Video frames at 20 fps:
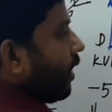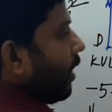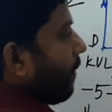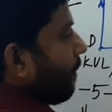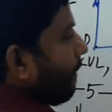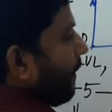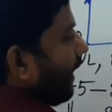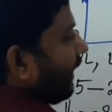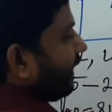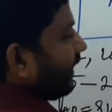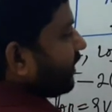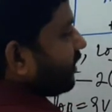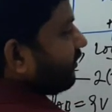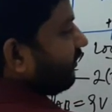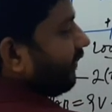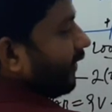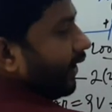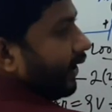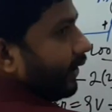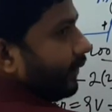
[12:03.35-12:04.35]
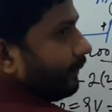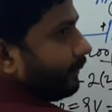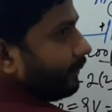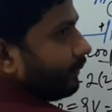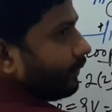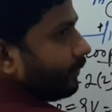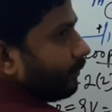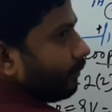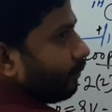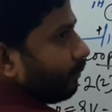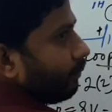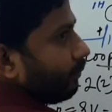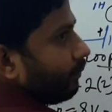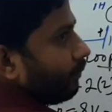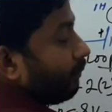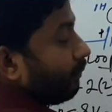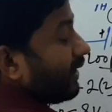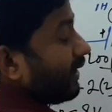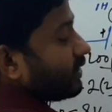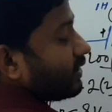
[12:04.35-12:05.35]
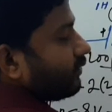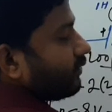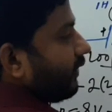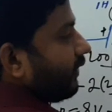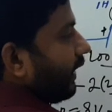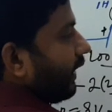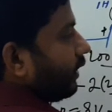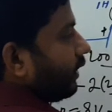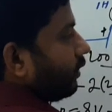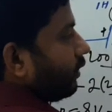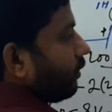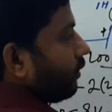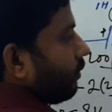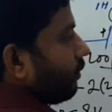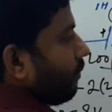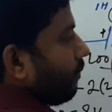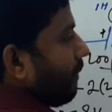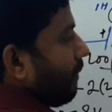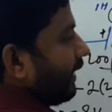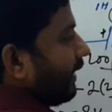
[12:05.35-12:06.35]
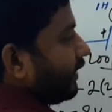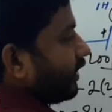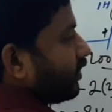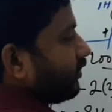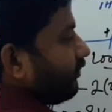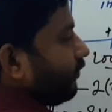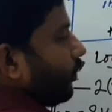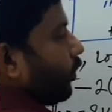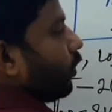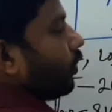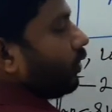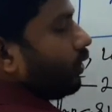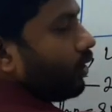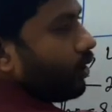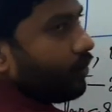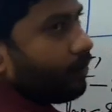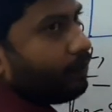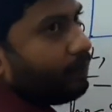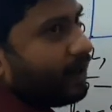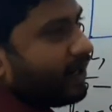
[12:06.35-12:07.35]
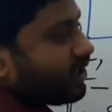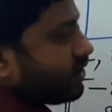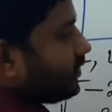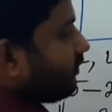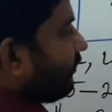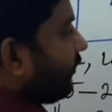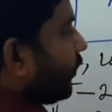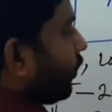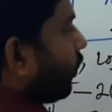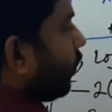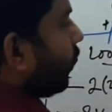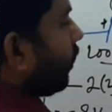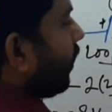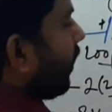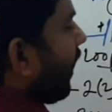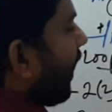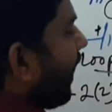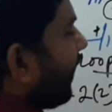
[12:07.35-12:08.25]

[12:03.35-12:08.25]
Minus 5 plus 5. Minus 4 plus 4.